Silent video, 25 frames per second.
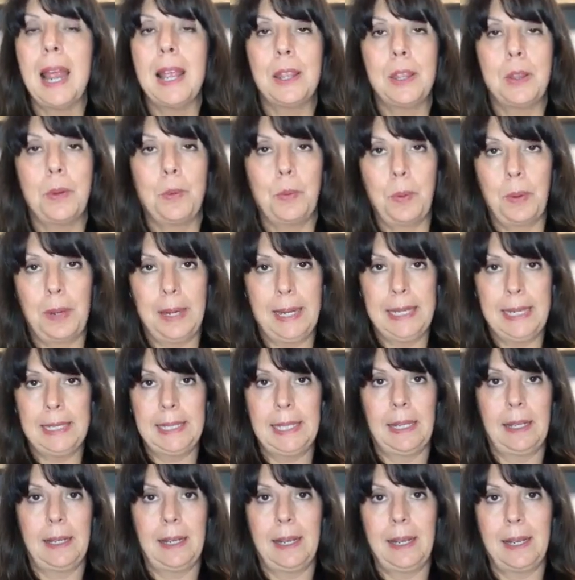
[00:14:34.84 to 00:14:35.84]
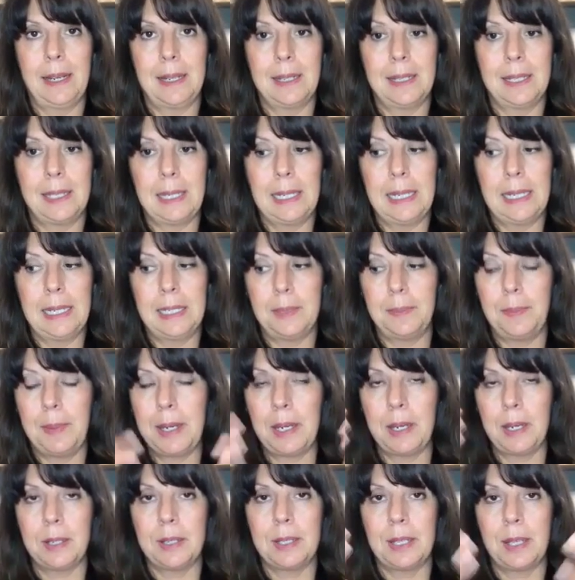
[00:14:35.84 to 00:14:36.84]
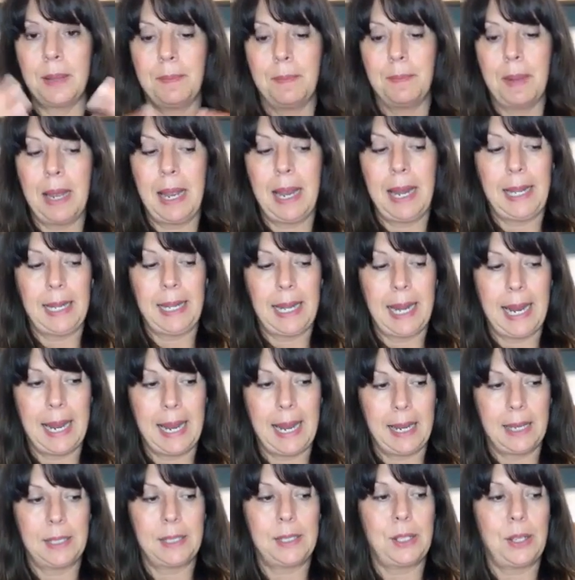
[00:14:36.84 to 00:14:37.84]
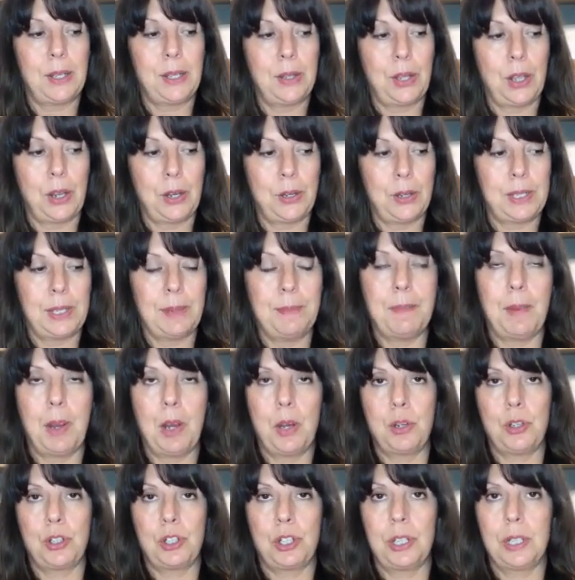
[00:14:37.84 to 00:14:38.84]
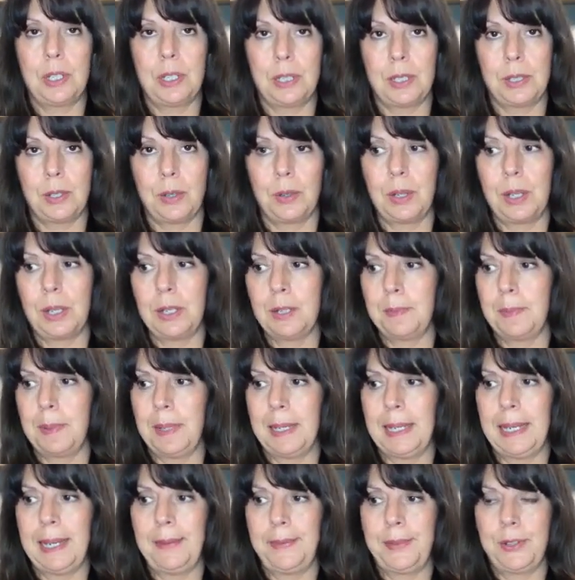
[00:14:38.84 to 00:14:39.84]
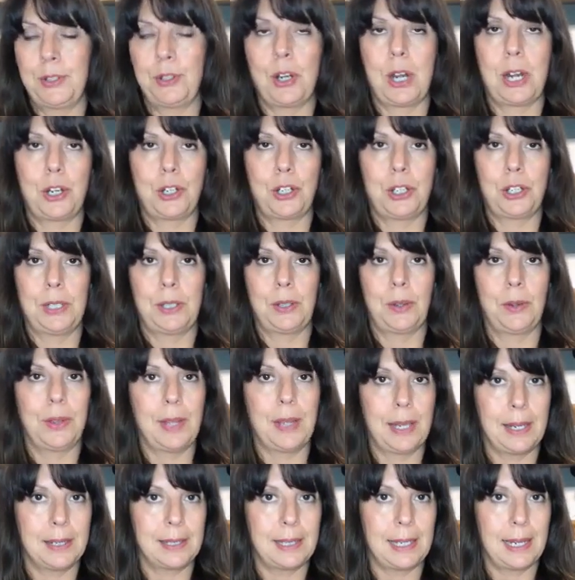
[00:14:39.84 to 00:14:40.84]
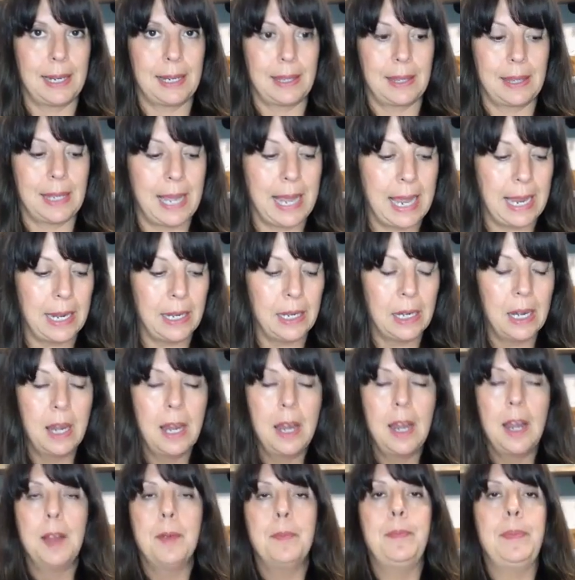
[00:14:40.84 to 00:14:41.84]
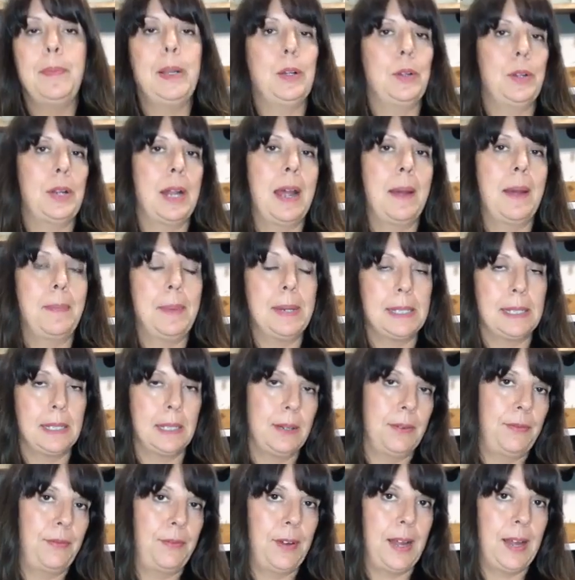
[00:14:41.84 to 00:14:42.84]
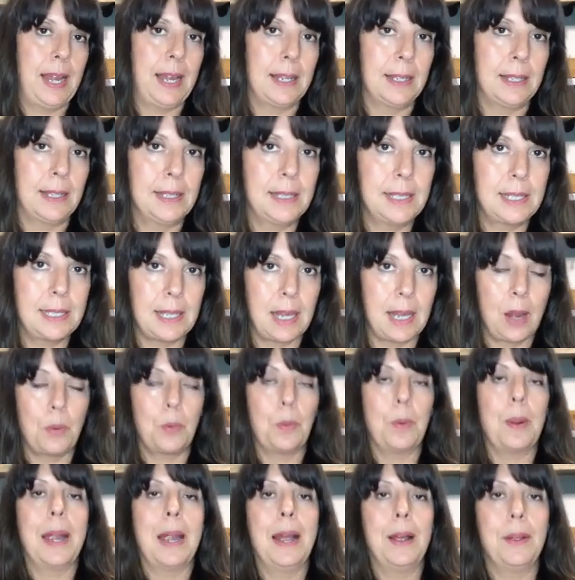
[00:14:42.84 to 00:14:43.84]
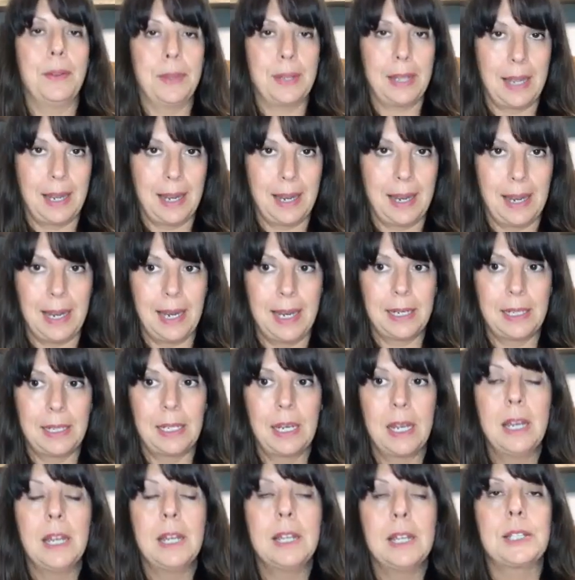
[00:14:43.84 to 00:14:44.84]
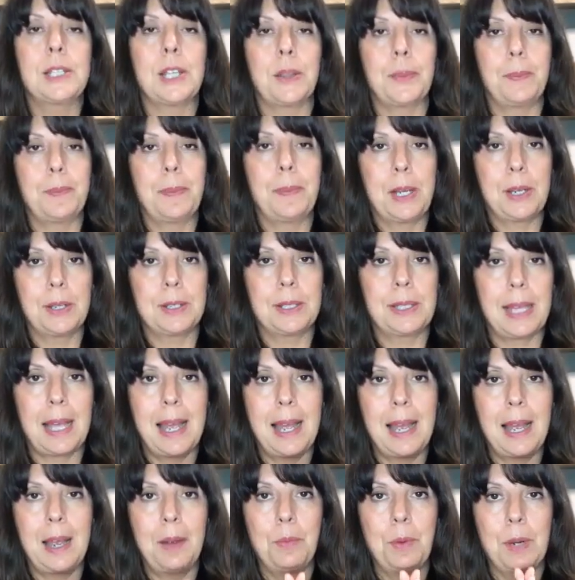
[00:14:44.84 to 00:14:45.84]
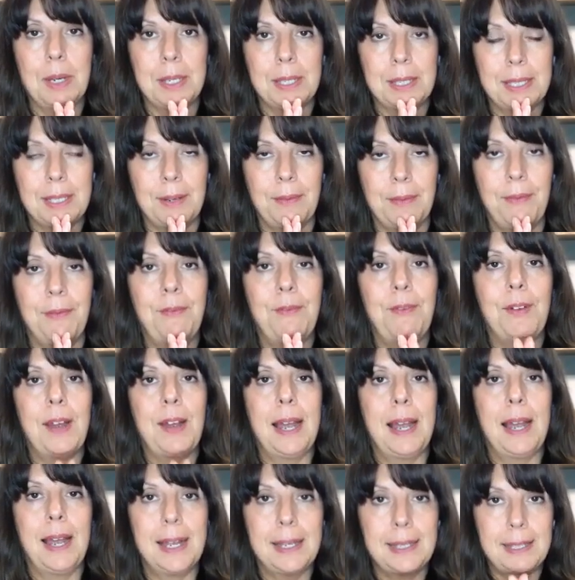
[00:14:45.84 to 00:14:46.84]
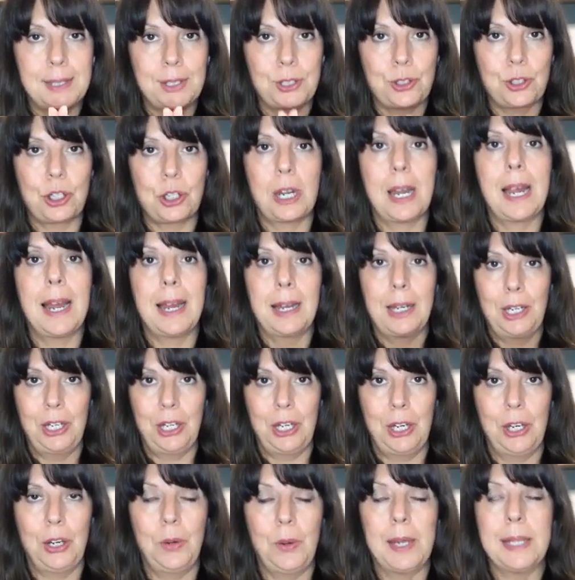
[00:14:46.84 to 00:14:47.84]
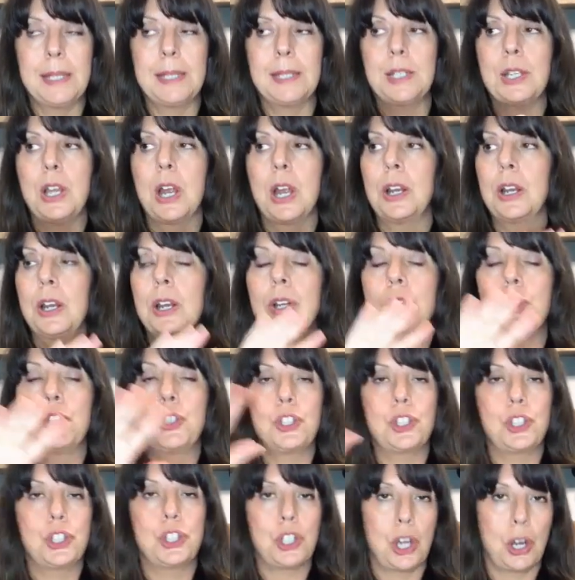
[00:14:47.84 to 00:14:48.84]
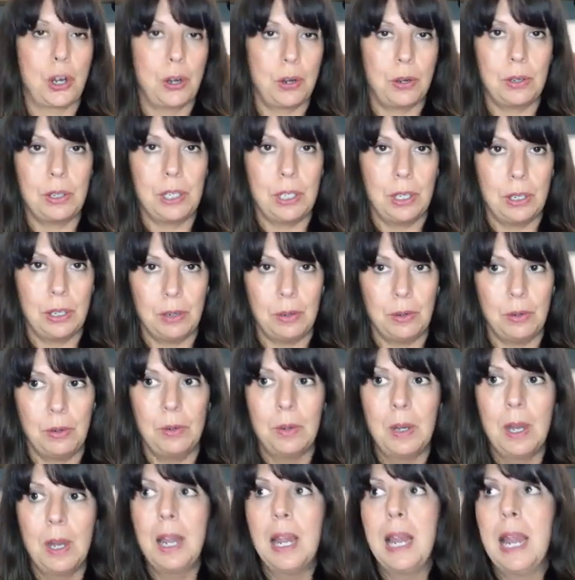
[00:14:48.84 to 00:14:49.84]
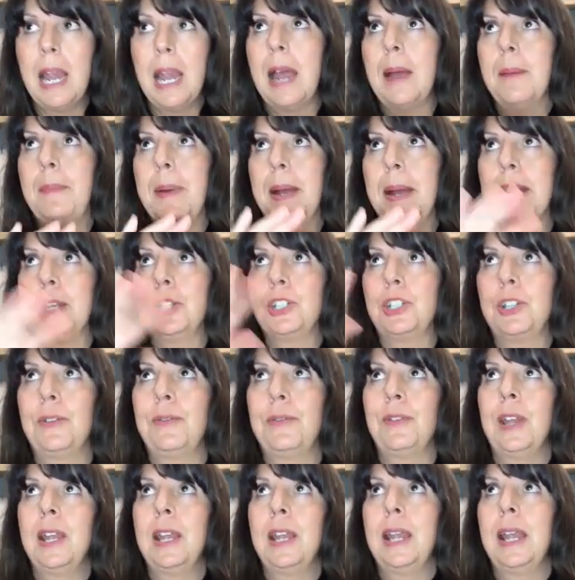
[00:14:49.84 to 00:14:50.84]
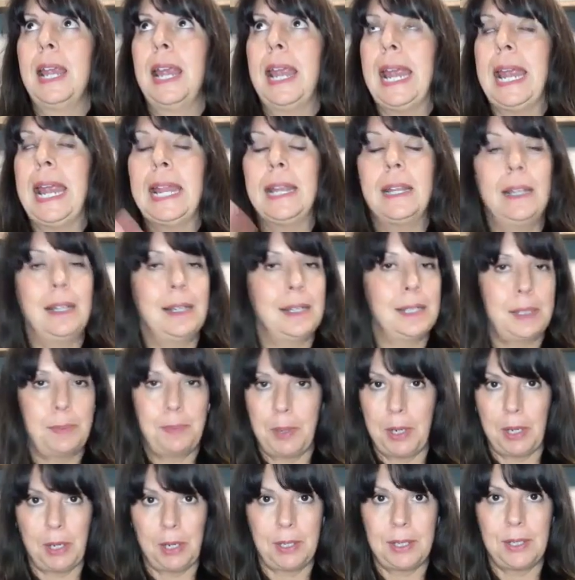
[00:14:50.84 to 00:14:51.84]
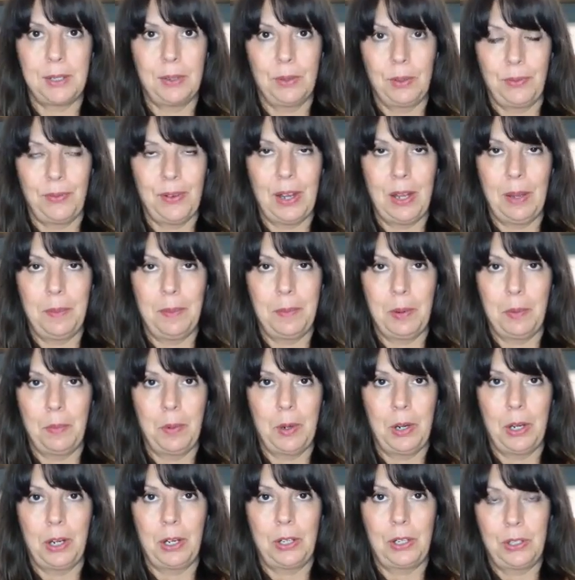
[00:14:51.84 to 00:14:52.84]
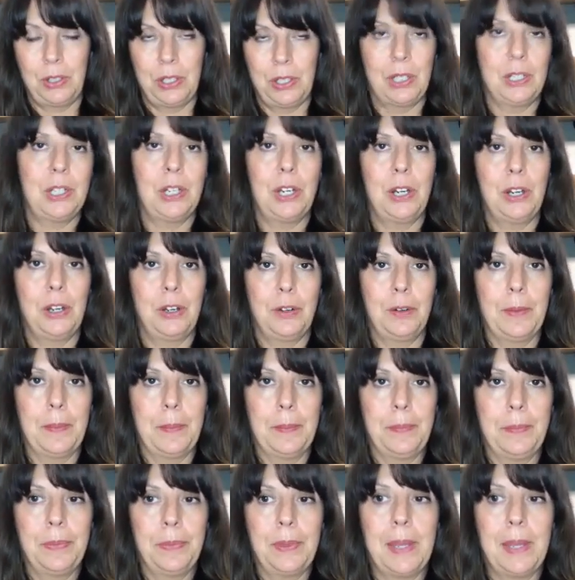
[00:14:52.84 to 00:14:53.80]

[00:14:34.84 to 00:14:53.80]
And the reason is because the mind has those emotions or those belief structures or things like that built up as a defense around the heart. So because the heart wants to fast track you, it's not going to show you a bunch of endless personal development work to do.